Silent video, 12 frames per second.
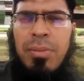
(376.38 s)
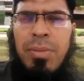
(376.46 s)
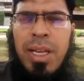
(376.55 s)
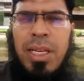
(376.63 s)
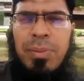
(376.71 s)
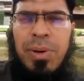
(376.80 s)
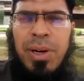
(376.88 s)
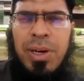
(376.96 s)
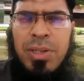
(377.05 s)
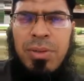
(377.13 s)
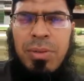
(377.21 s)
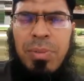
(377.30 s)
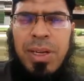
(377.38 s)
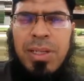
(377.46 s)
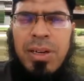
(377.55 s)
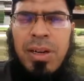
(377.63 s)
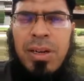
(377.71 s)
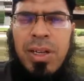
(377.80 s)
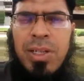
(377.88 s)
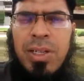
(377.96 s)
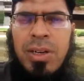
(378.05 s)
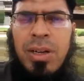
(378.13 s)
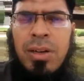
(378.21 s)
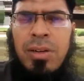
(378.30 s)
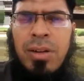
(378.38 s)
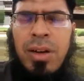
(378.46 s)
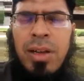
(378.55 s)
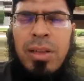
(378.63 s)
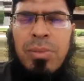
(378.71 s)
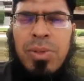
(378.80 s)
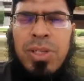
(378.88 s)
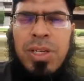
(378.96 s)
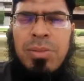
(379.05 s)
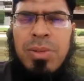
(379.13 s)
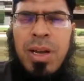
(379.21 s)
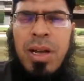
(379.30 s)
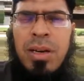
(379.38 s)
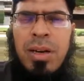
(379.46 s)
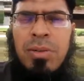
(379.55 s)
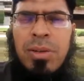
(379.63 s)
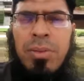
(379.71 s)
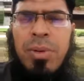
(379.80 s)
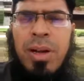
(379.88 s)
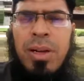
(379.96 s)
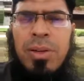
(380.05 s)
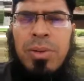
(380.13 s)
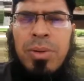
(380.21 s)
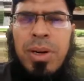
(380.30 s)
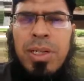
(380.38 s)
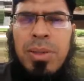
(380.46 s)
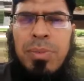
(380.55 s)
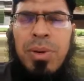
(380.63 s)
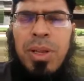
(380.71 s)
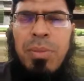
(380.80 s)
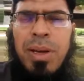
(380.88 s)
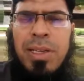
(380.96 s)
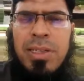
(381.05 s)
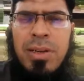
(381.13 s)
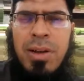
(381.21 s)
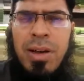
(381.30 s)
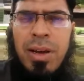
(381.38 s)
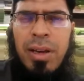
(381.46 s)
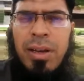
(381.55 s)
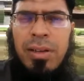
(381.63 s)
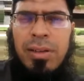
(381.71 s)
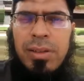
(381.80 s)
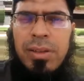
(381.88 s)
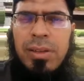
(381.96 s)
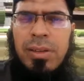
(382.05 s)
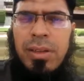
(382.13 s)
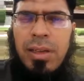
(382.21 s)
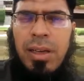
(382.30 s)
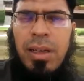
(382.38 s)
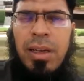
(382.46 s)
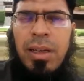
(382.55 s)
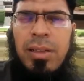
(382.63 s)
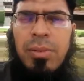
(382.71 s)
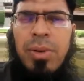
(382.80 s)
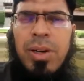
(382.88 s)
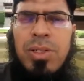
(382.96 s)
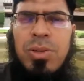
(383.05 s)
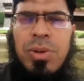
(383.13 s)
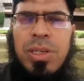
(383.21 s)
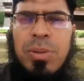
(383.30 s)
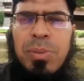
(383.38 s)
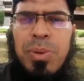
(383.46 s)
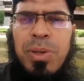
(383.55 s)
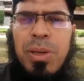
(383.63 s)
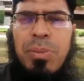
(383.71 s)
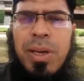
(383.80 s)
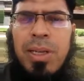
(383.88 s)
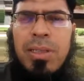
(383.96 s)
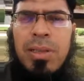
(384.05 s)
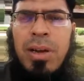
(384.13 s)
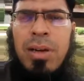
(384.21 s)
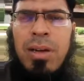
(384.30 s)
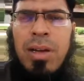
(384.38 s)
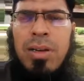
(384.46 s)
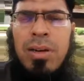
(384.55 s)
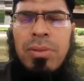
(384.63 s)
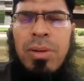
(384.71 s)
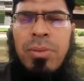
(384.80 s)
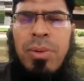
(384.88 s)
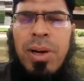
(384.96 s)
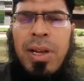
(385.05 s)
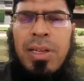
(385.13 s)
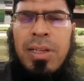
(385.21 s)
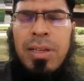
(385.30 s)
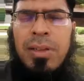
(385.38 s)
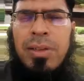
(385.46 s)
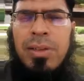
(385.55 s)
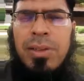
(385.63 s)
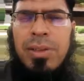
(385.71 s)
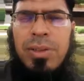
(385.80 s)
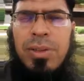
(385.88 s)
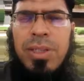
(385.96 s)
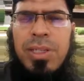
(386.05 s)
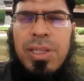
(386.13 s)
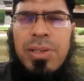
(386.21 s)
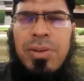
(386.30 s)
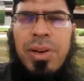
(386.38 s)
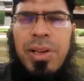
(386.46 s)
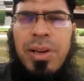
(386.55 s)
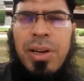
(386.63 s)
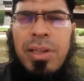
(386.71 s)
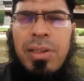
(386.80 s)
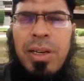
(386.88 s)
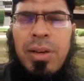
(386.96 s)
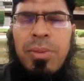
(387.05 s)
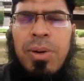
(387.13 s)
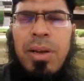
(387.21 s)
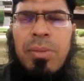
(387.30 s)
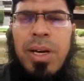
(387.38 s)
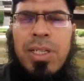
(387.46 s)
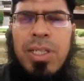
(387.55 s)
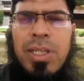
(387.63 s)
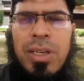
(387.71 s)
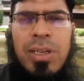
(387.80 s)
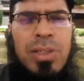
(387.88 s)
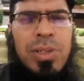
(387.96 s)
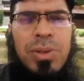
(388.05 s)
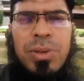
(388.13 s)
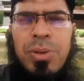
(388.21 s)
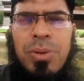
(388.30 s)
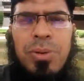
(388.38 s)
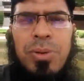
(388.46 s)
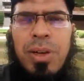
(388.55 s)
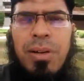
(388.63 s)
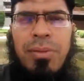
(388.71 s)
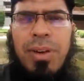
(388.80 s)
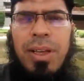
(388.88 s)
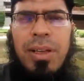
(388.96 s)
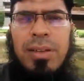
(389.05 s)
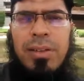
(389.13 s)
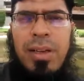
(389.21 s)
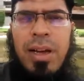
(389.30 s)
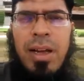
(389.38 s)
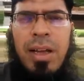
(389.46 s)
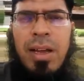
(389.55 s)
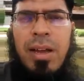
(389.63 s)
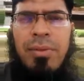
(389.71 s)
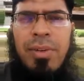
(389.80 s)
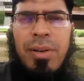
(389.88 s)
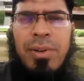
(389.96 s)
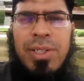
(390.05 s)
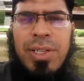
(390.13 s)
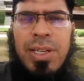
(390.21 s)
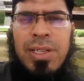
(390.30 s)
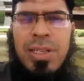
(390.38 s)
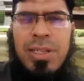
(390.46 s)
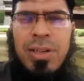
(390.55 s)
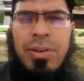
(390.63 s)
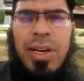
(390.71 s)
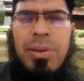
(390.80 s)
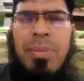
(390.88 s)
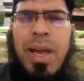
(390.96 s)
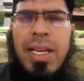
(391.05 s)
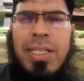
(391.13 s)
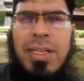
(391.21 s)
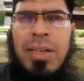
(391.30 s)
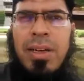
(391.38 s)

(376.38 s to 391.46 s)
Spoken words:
many players of the Pakistani nation and the Muslims all around the world who are supporting Pakistan, and the ones who are supporting Pakistan all around the world. So this is really great. Thank you very much. So lovely. I have never seen such a great match,